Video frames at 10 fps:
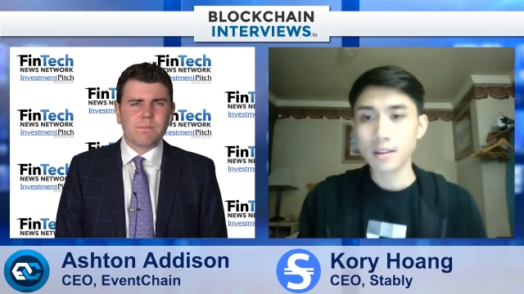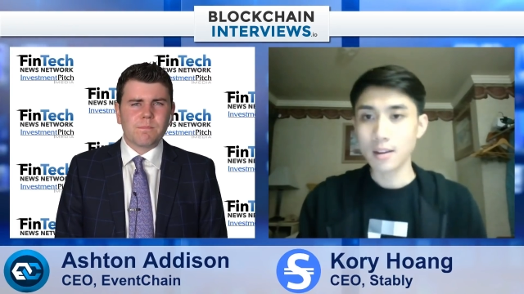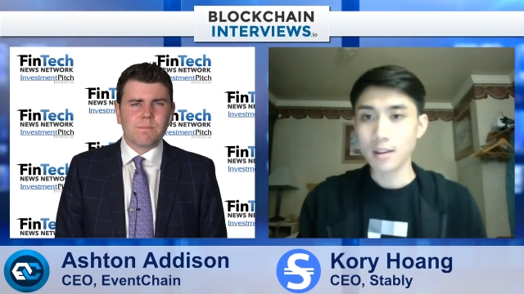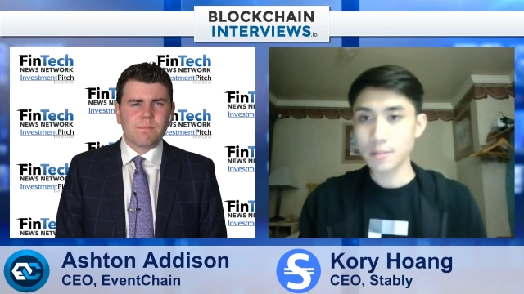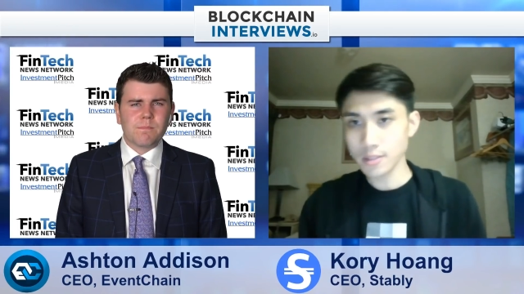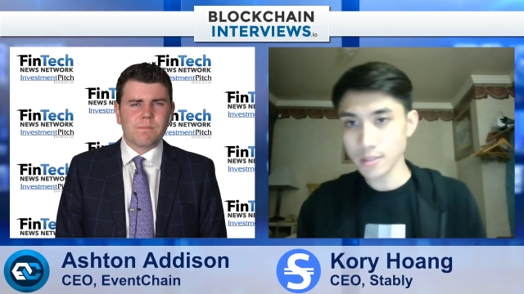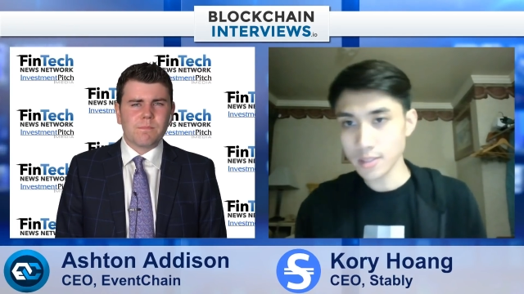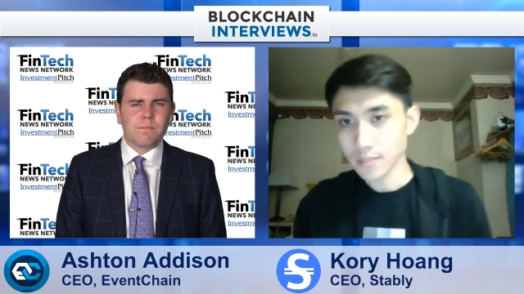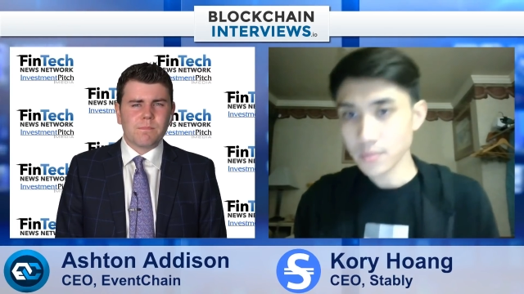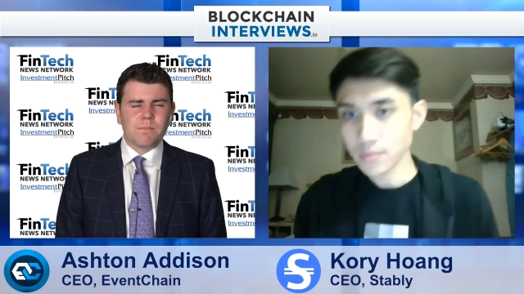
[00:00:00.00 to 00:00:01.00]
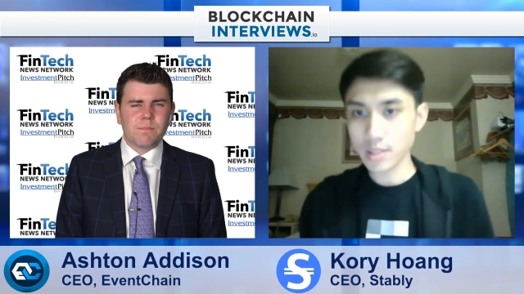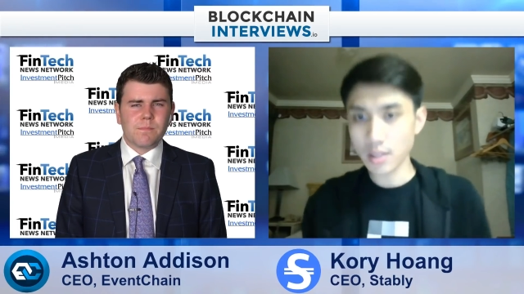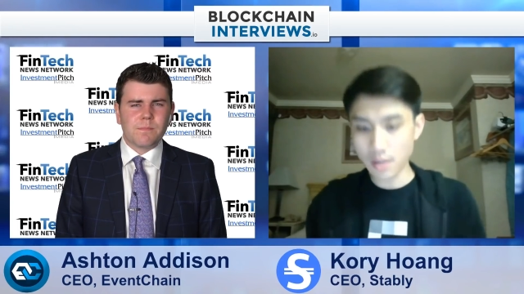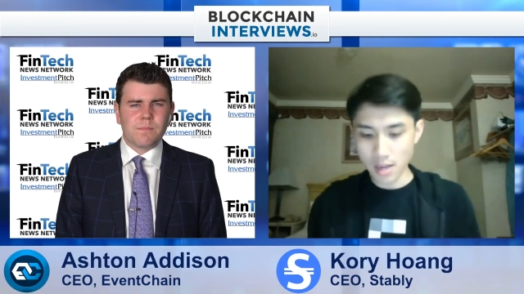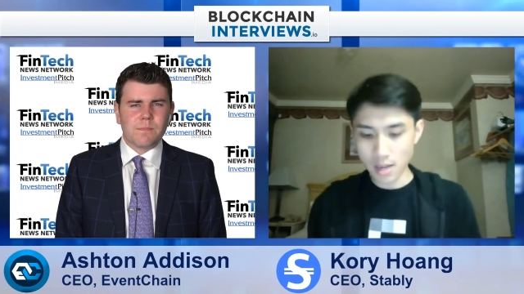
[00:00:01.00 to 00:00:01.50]
Speaker 1: Absolutely.
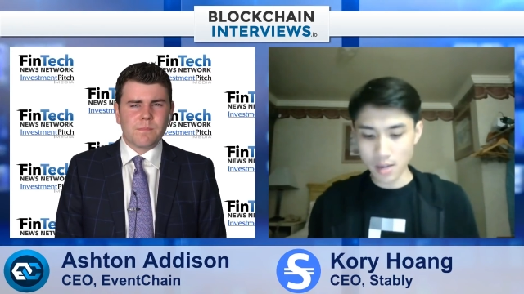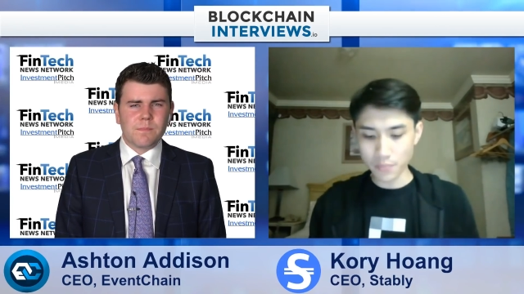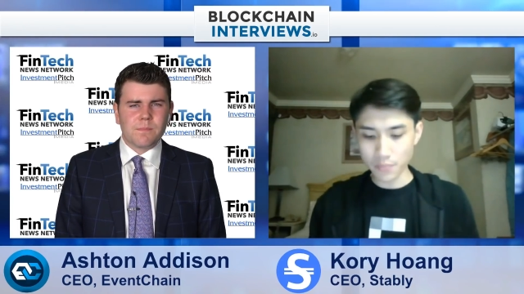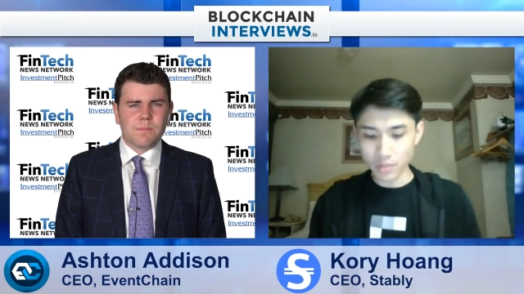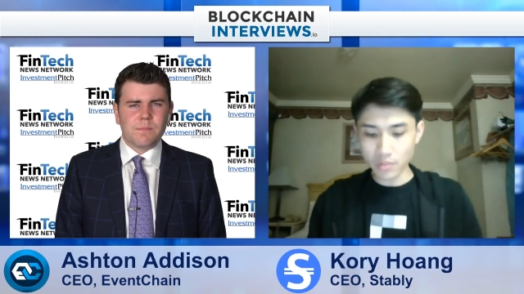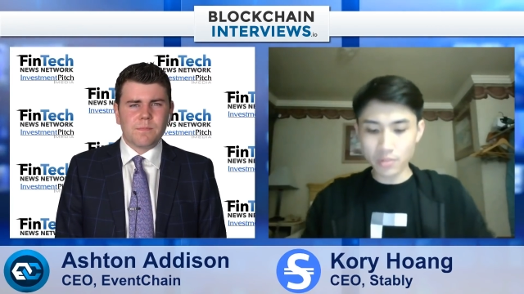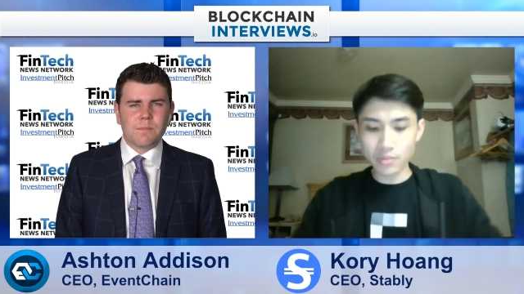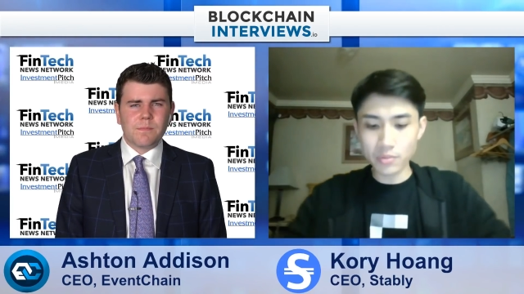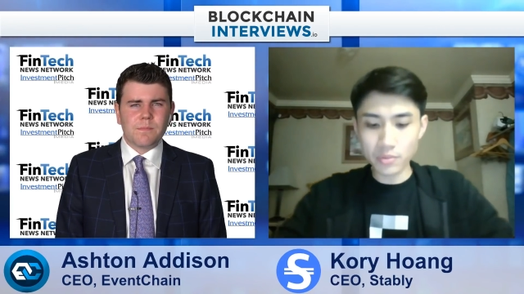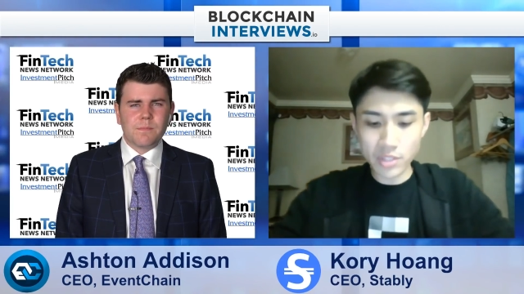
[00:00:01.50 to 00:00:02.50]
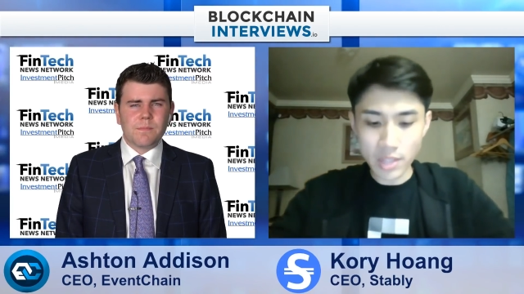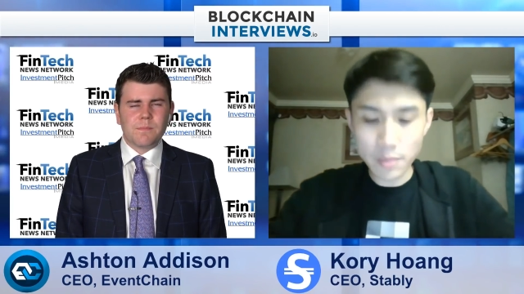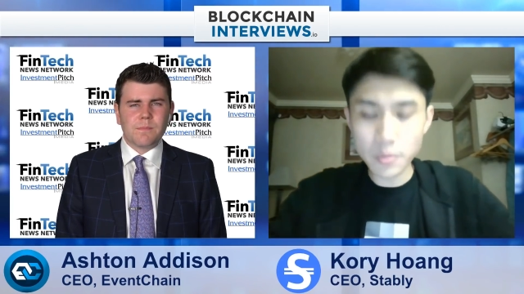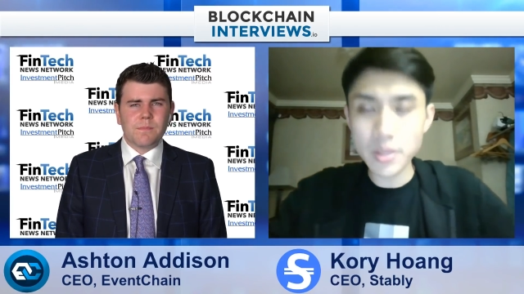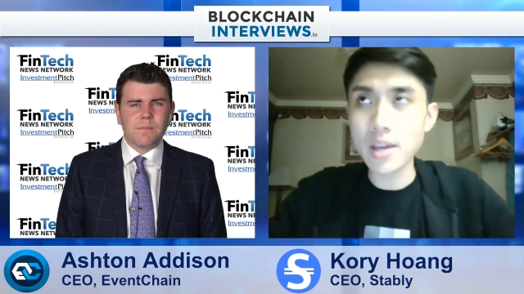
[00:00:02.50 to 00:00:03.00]
So
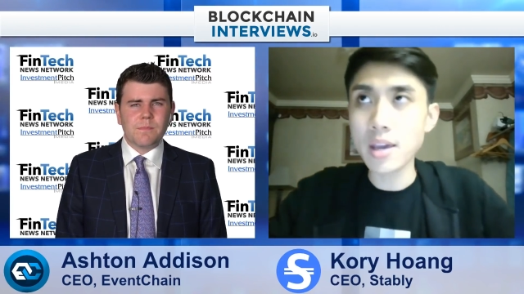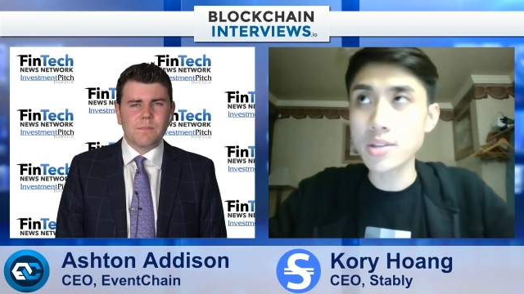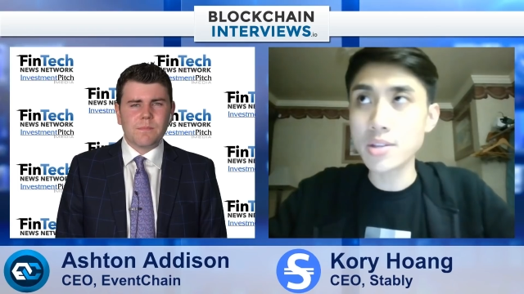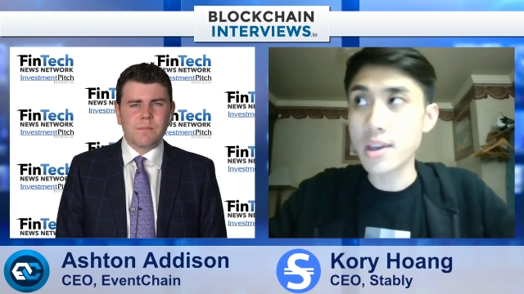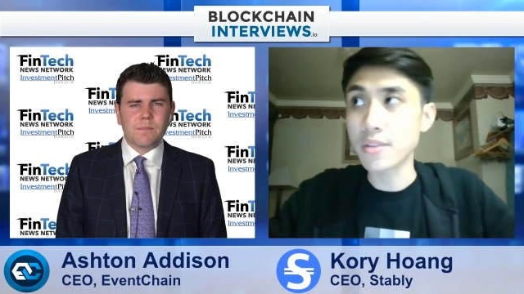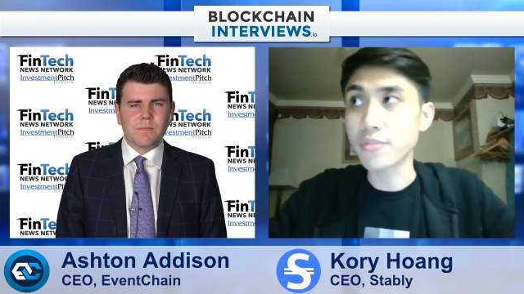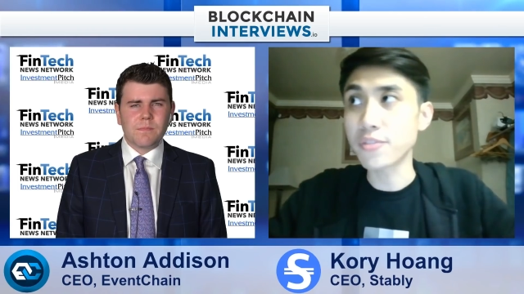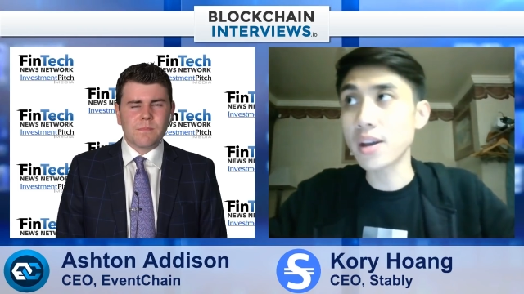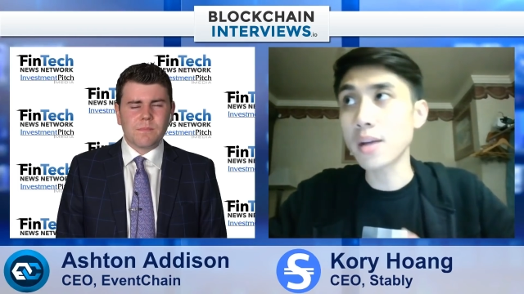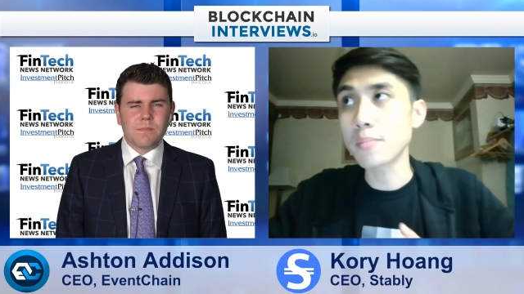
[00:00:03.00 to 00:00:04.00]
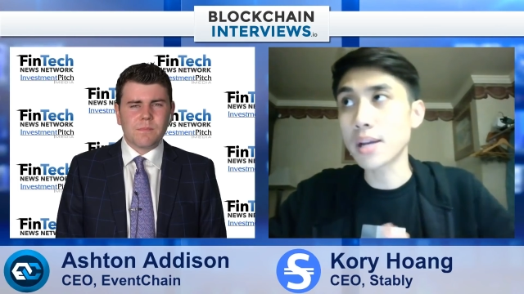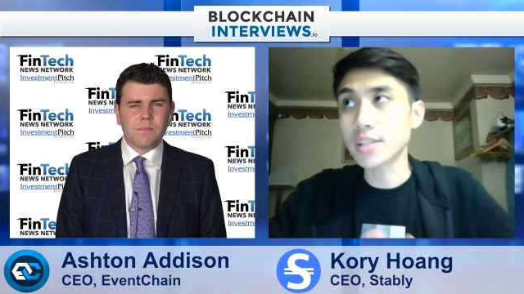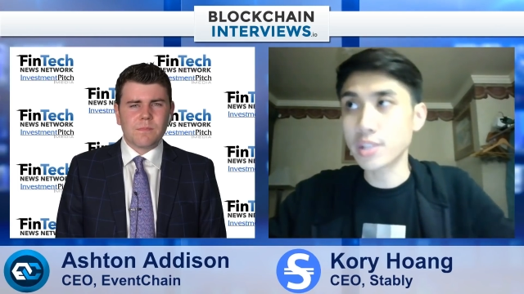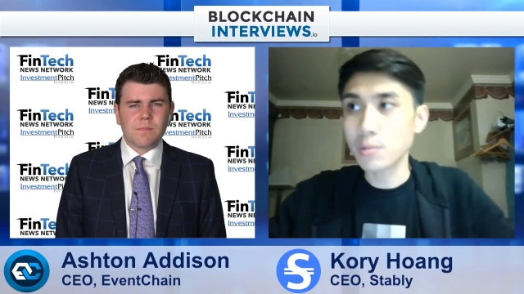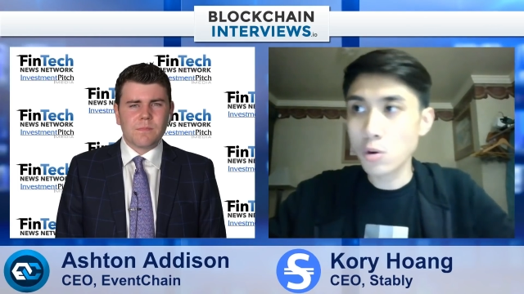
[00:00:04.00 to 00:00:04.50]
Stably is a
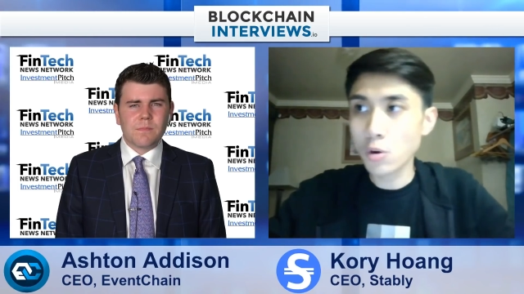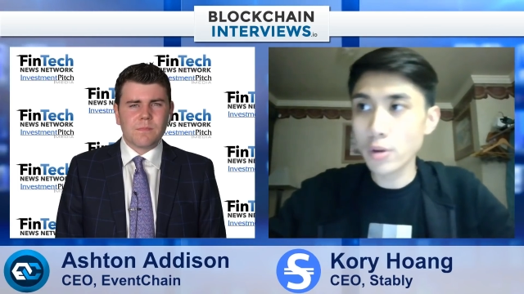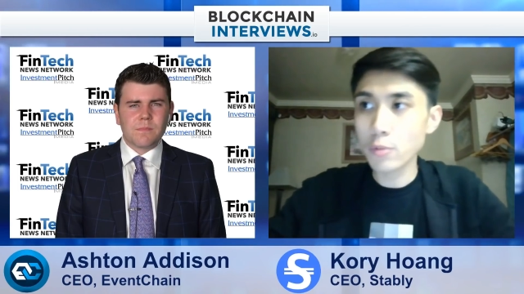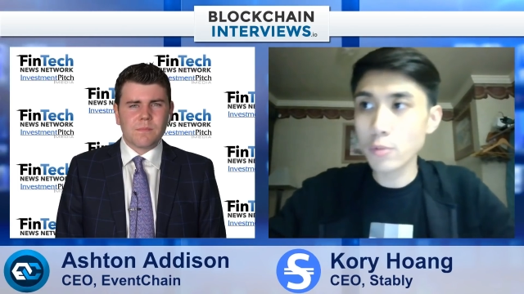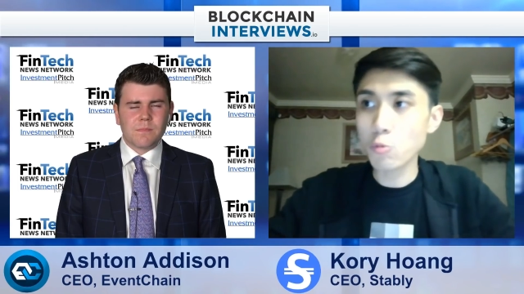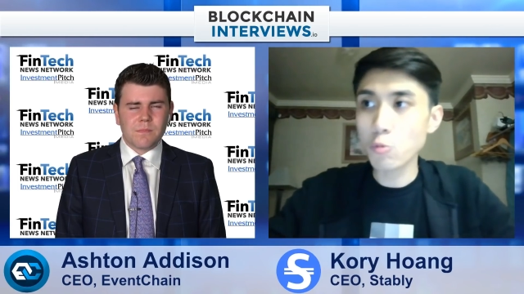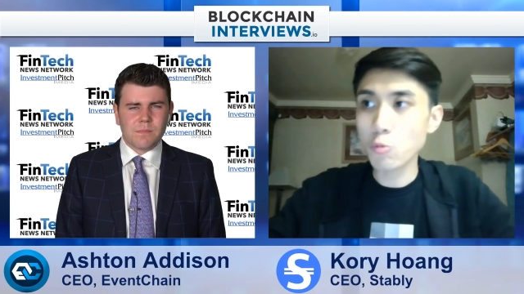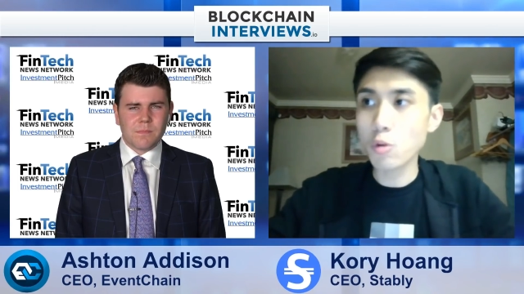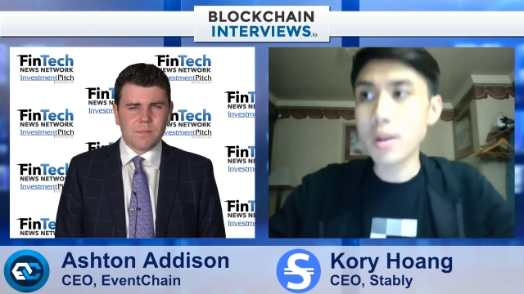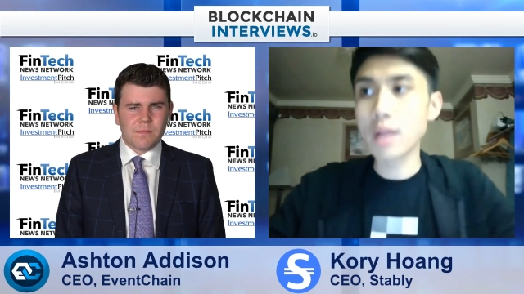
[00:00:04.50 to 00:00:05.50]
fiat-backed stablecoin. We're